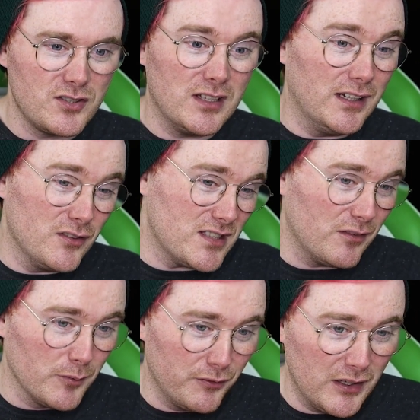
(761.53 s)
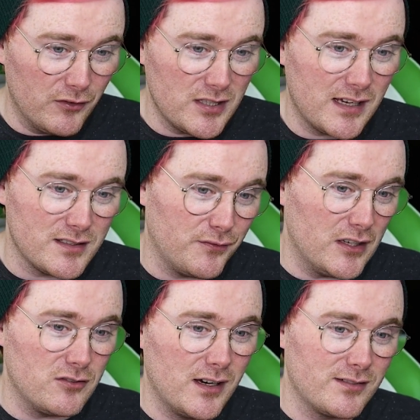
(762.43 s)
You can even see from the flavor text,
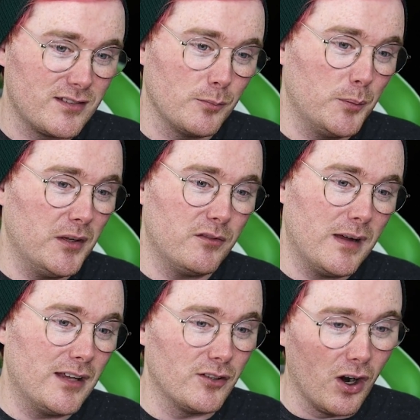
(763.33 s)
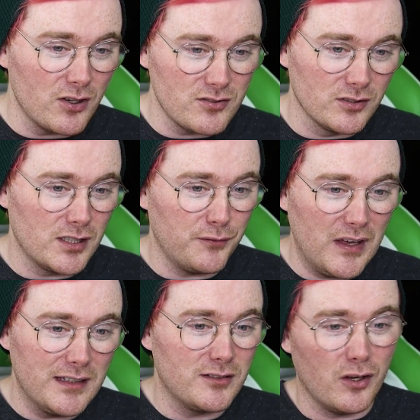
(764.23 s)
defense reactions can be played from hand or arsenal to
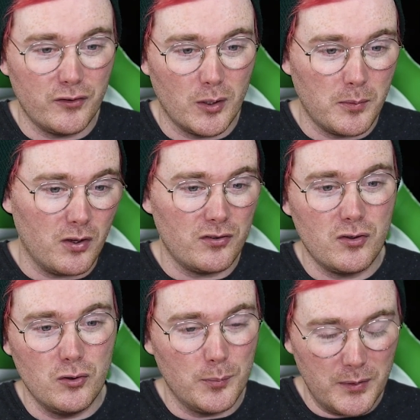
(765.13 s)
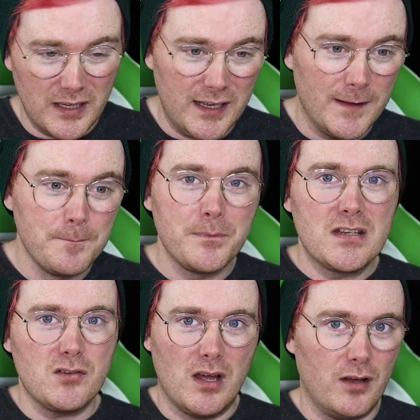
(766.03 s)
defend. Toughen Up costs 2 to play,
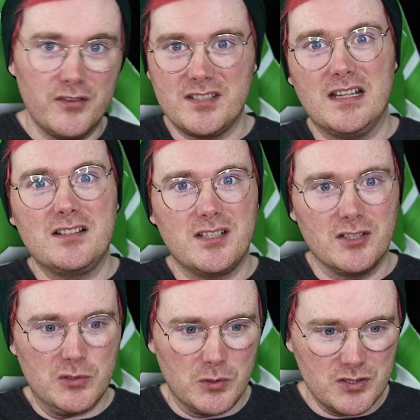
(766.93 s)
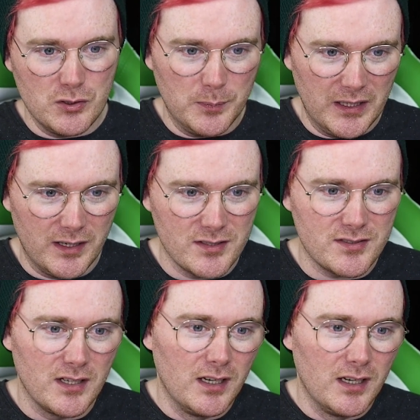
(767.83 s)
so obviously that's geared towards new players.